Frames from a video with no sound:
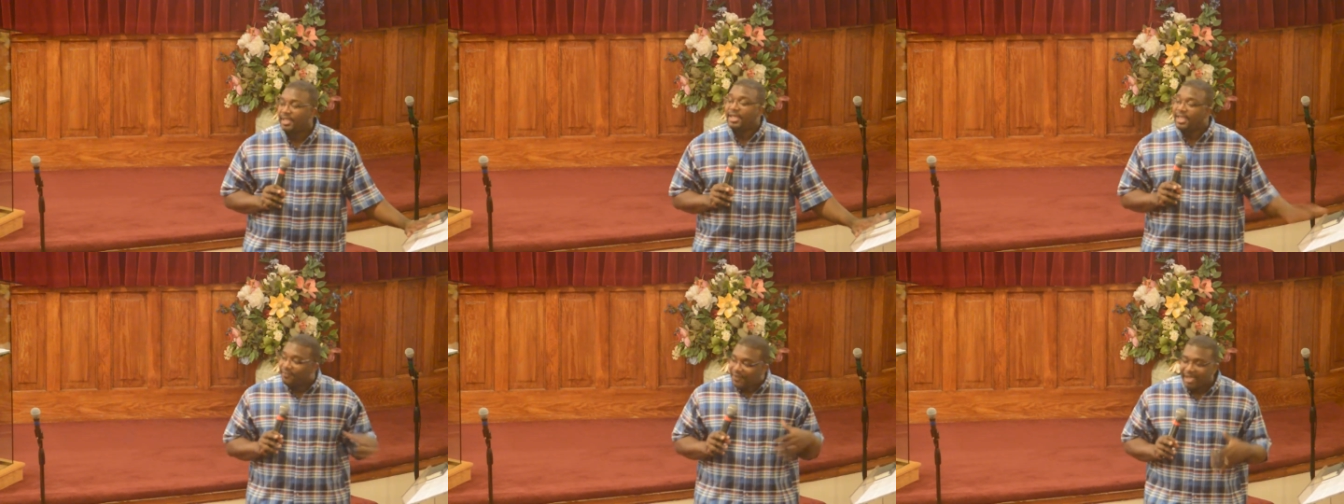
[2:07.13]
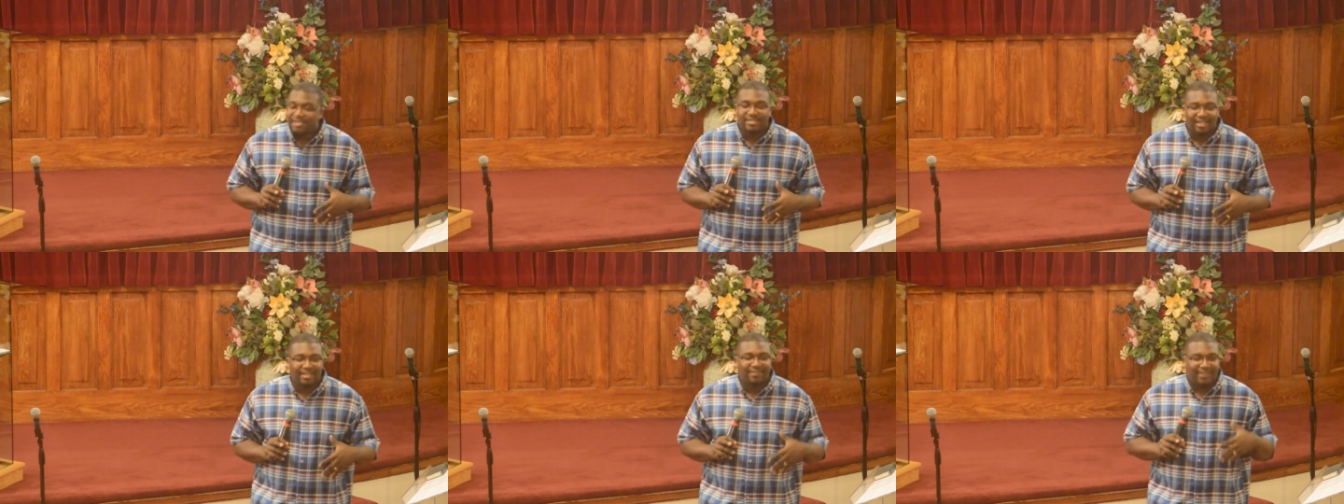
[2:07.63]
If I
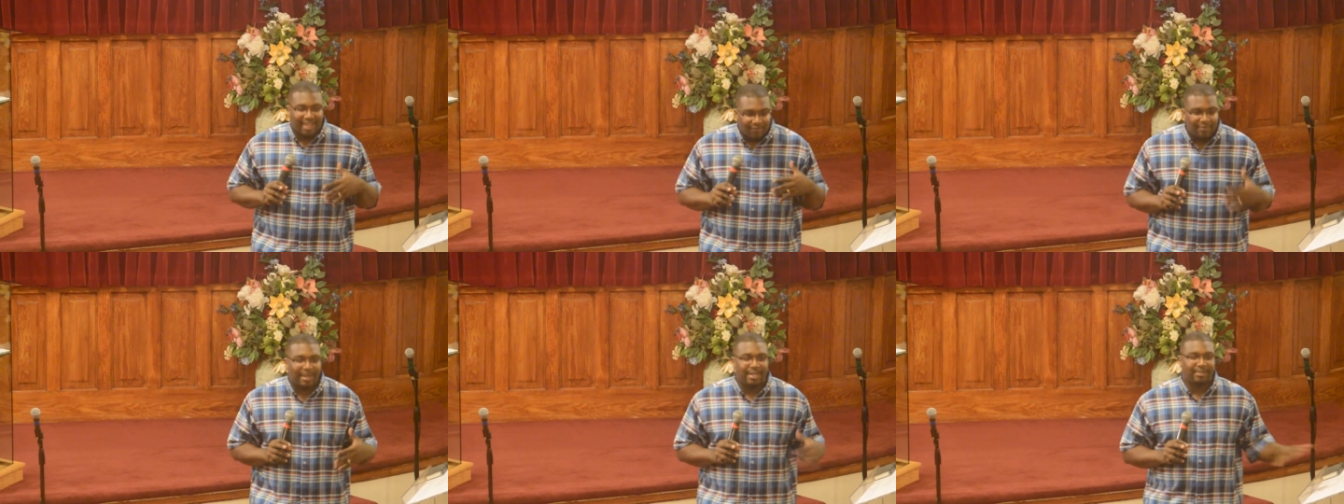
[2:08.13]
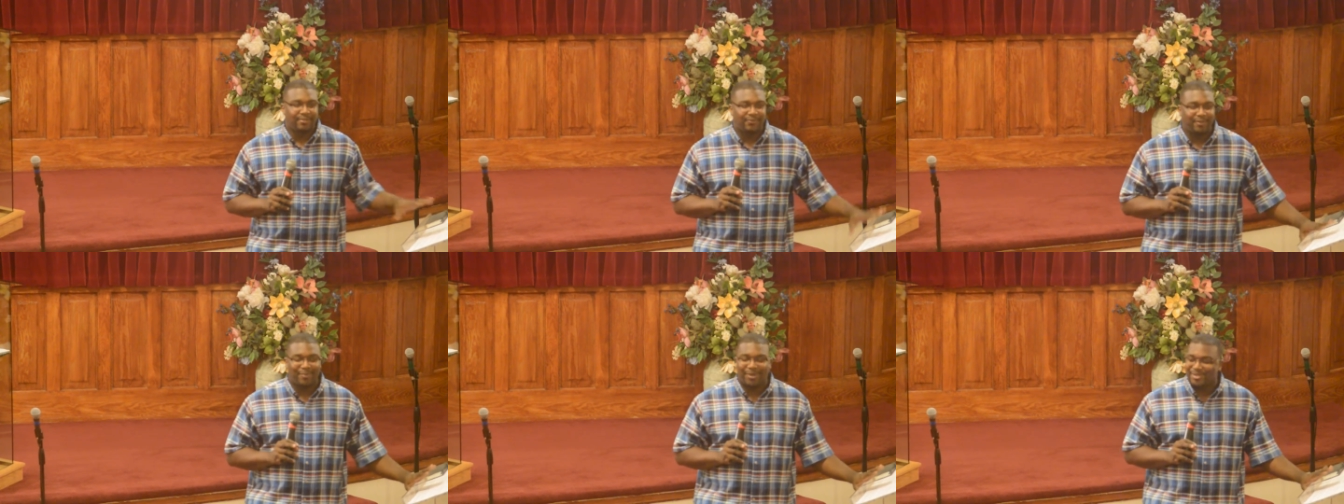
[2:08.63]
said if everybody on the
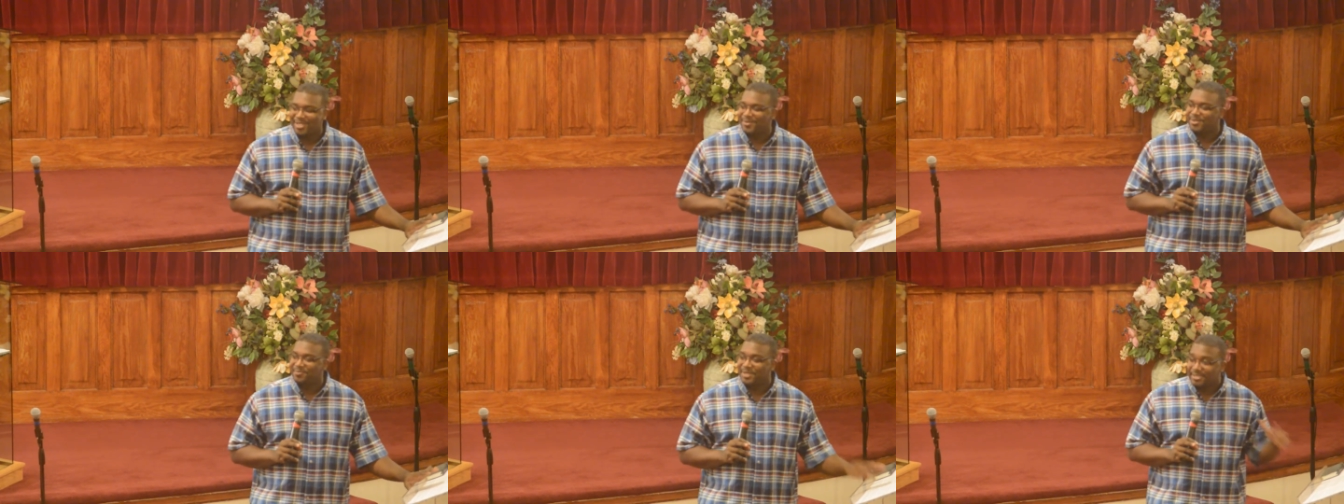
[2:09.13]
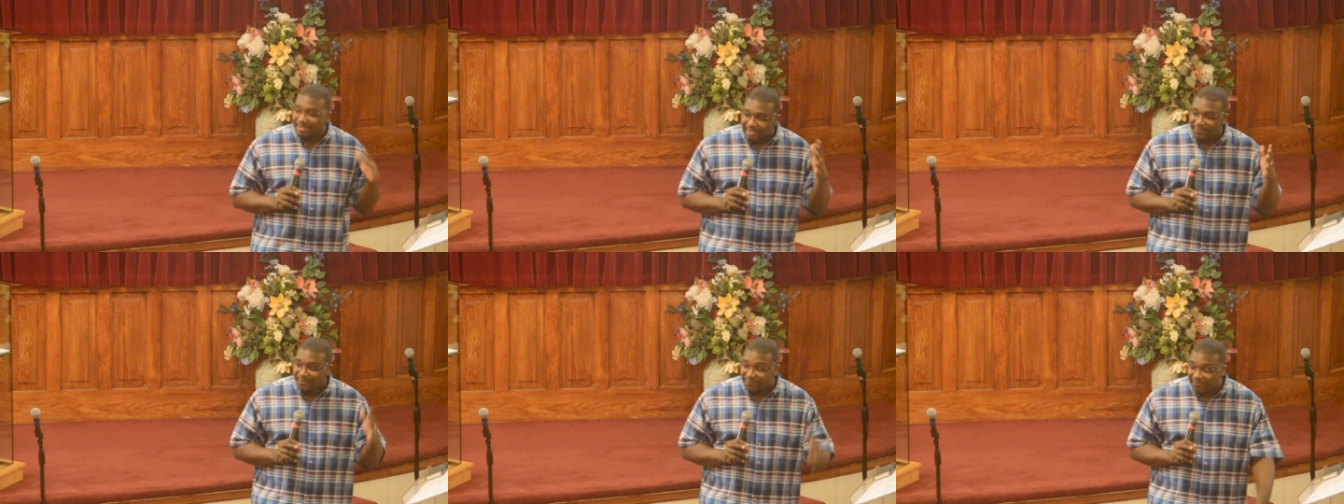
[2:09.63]
football team should be six
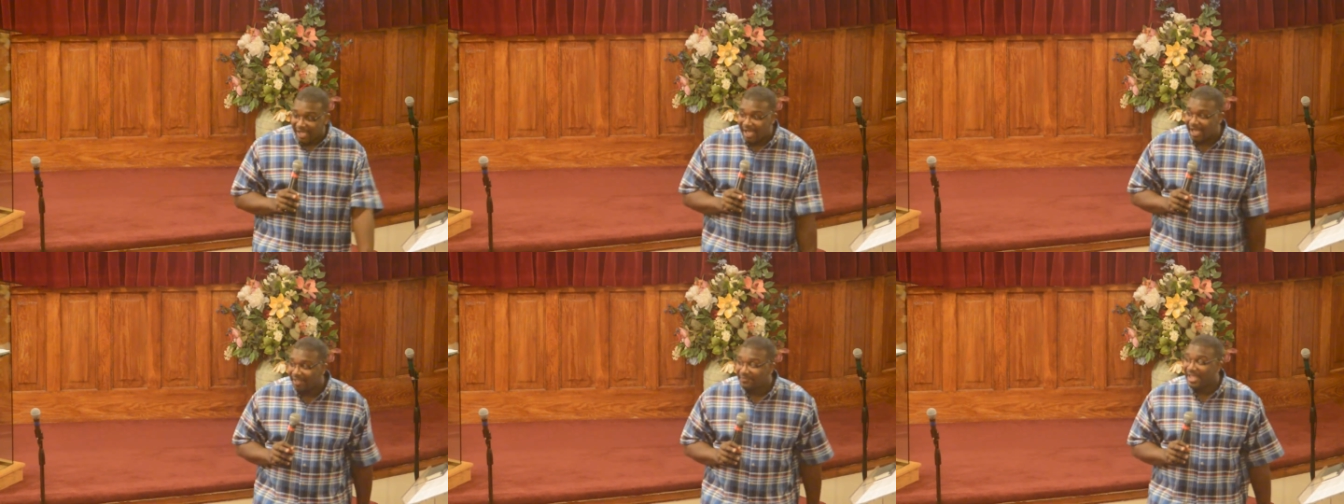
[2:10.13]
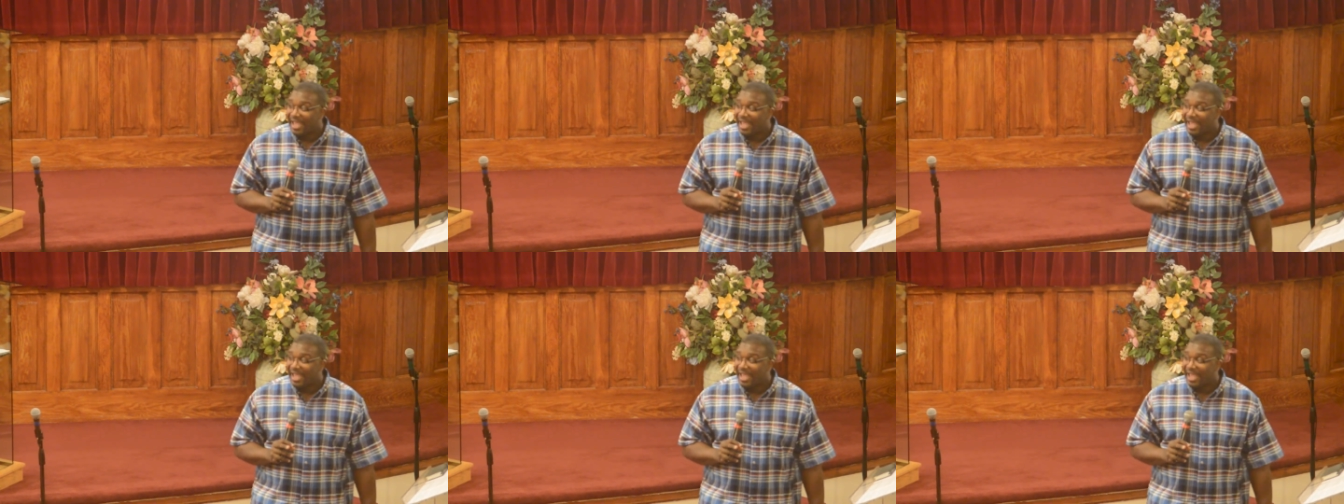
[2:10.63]
foot five